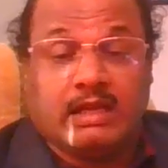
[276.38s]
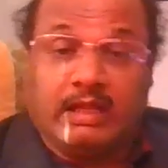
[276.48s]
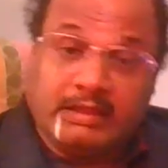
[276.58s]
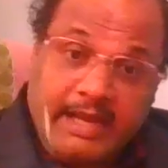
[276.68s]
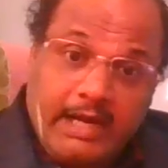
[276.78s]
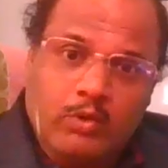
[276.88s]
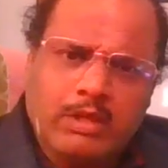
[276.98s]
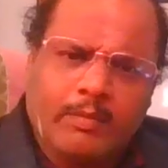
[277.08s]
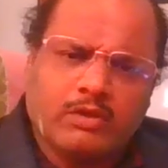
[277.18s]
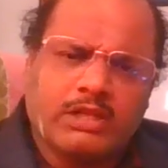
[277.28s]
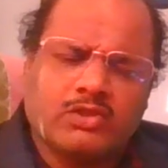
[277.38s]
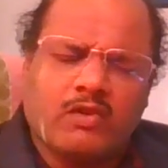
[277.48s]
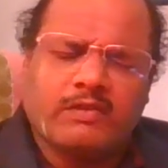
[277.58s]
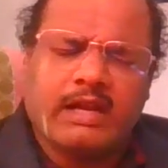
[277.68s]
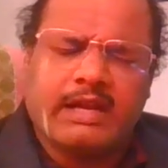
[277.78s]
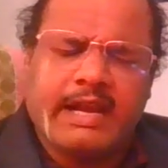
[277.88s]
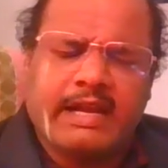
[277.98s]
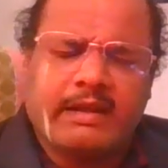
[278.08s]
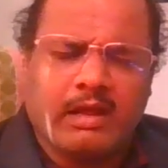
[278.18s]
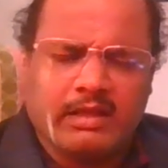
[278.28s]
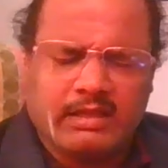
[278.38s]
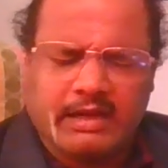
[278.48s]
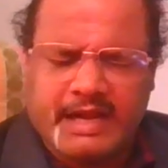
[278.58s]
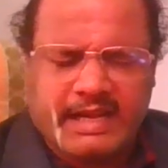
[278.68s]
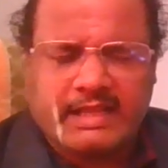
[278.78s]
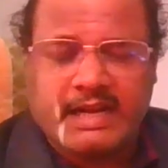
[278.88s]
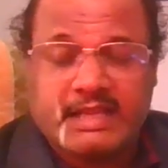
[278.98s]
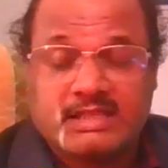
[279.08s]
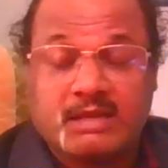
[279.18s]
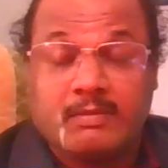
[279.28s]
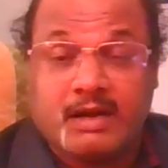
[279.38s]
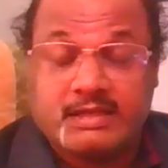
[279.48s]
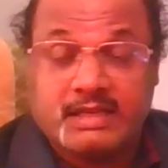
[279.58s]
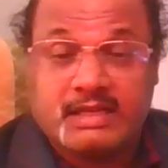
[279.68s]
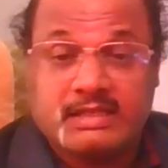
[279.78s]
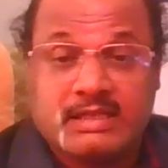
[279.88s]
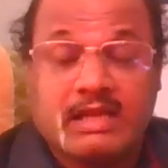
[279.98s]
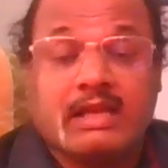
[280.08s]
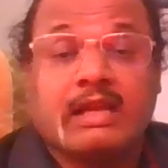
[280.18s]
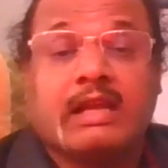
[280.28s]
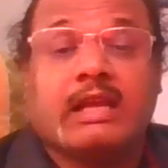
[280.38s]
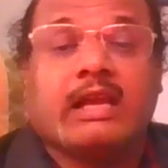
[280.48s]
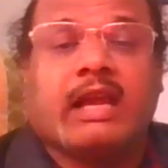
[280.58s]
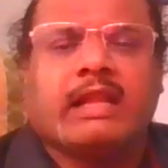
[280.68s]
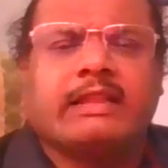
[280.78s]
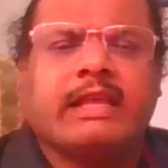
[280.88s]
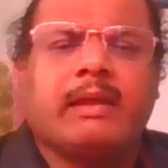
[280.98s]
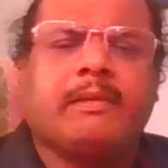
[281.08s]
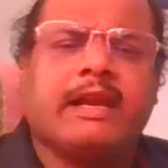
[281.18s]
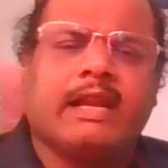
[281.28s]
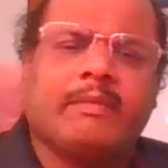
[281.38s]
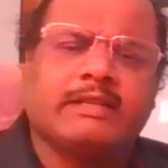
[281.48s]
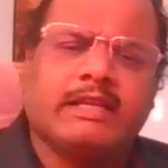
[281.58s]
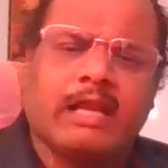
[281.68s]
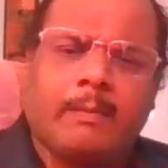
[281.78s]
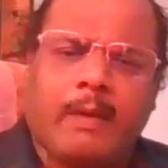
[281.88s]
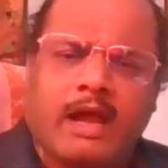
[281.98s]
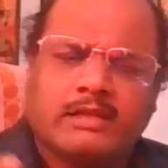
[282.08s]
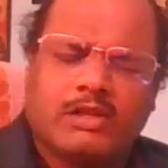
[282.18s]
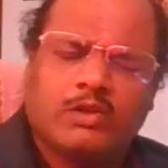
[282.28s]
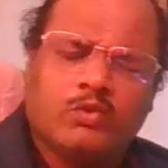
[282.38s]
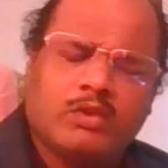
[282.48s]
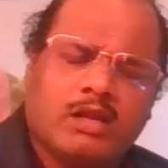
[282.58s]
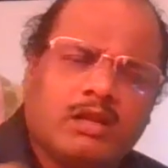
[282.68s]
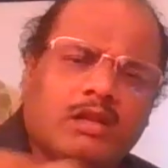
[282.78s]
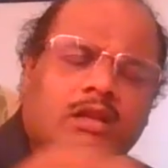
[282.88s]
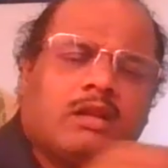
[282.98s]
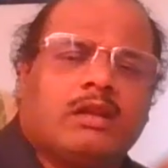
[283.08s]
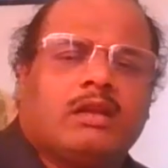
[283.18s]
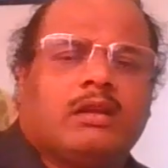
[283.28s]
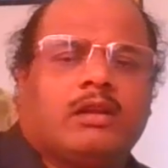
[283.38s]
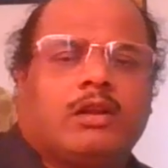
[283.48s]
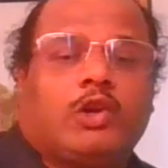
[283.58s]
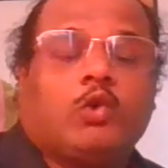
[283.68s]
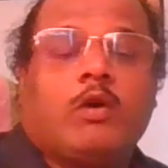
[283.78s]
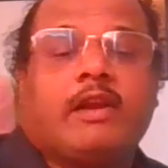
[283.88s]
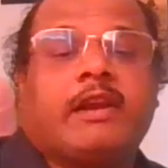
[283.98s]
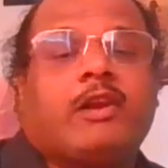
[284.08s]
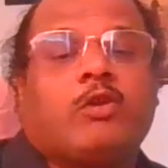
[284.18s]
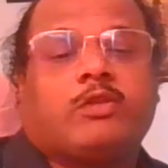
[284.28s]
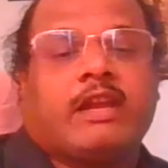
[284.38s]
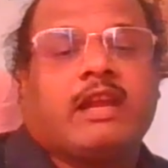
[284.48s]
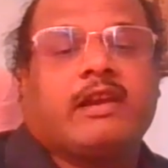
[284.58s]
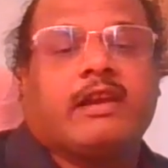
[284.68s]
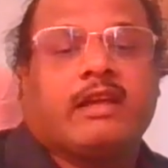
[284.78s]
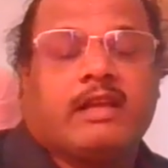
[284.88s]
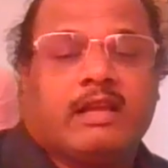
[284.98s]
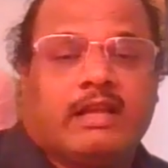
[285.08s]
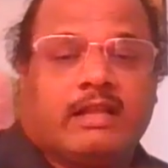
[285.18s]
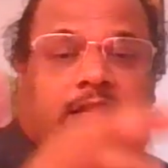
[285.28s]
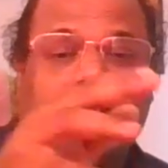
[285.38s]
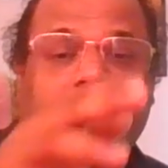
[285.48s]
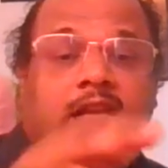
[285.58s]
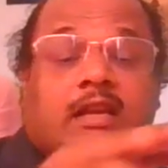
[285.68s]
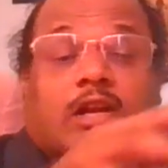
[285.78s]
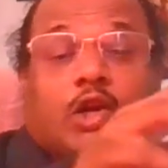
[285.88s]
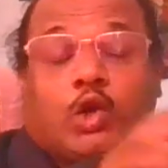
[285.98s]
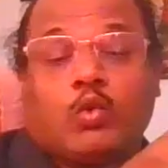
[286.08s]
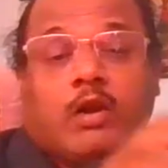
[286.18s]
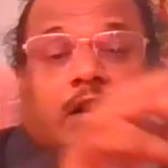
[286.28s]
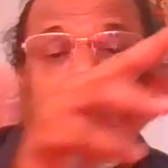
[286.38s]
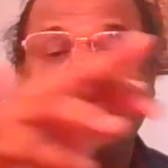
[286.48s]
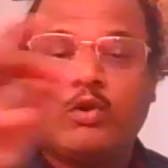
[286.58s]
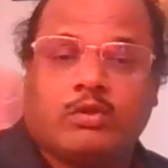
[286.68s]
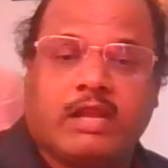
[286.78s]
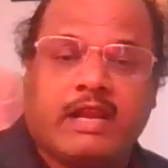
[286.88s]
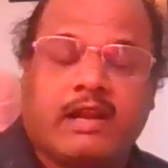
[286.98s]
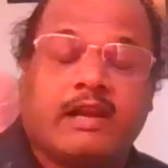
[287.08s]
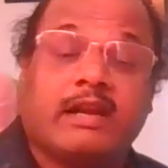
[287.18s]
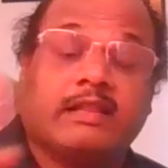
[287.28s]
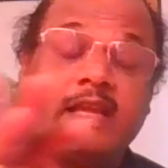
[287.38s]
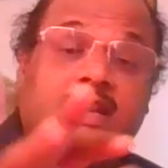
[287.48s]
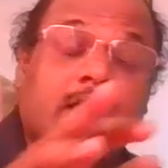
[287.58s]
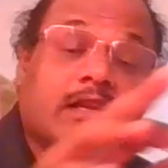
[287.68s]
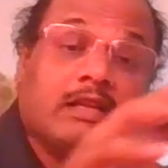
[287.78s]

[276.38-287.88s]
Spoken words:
they do the process of their data that is the blood cells, and their data basically are passed to the 200 to 300, then 200 to 300, then